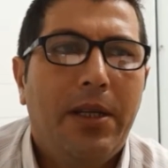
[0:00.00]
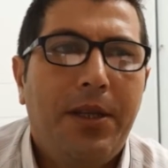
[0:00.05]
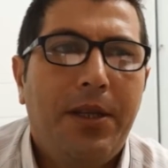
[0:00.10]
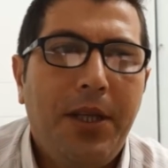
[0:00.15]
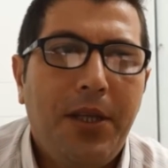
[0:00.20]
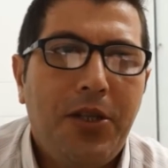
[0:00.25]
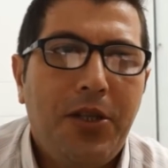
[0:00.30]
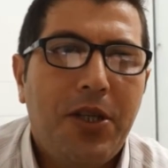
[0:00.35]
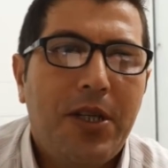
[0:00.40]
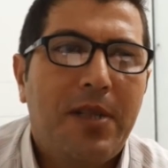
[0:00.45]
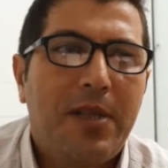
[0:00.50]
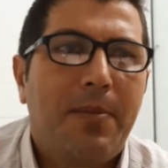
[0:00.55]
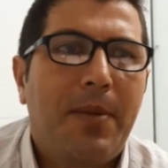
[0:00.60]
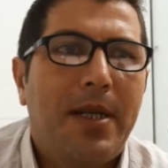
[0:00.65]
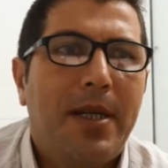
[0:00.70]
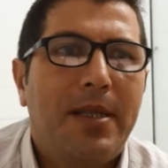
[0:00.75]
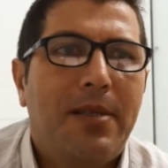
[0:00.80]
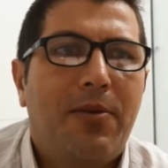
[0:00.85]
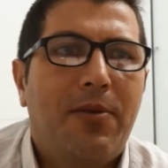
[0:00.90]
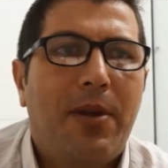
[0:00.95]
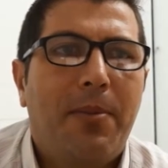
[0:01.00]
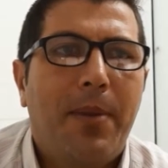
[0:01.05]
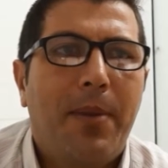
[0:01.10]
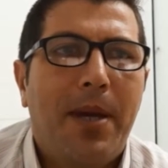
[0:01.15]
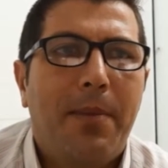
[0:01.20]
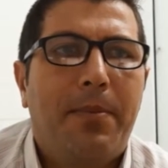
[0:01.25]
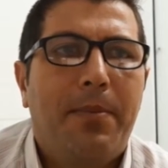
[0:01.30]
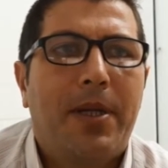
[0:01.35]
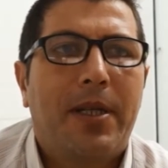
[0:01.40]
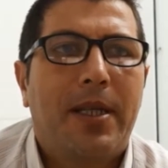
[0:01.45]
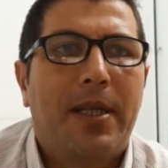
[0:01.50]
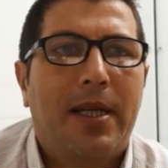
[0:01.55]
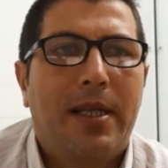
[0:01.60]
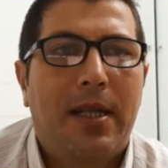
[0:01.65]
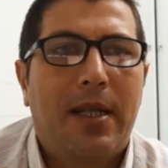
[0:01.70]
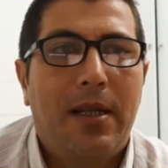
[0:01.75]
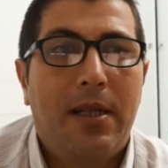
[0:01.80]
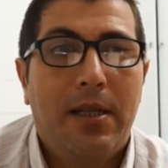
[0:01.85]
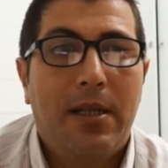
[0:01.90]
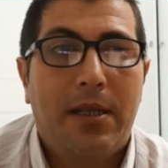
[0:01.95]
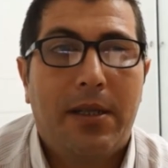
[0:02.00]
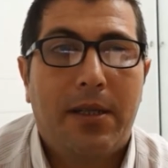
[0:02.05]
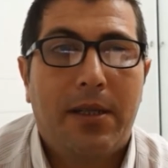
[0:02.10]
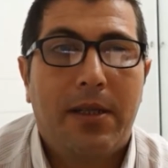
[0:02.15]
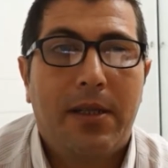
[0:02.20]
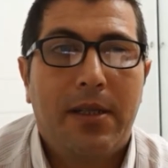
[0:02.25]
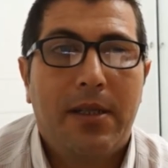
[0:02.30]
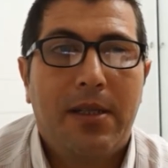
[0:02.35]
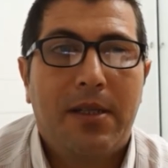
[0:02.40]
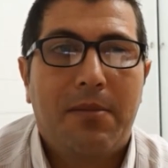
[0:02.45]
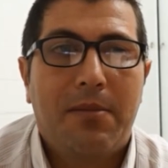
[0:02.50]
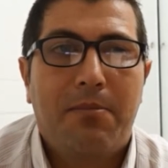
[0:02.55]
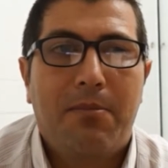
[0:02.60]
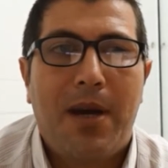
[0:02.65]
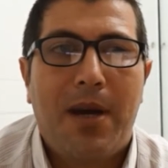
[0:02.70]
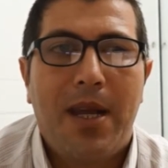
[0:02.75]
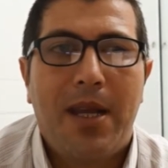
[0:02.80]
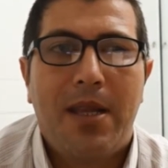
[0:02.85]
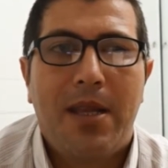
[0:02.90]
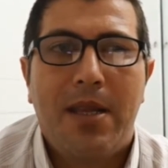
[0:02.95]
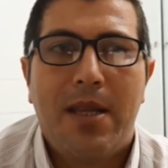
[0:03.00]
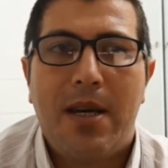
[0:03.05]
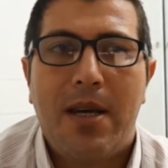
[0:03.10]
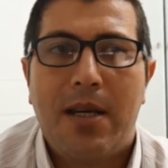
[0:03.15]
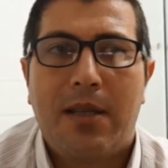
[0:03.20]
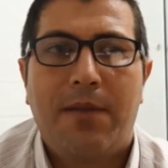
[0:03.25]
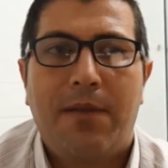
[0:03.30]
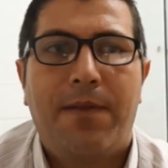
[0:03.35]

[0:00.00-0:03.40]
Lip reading: Teachers must remember that learners might not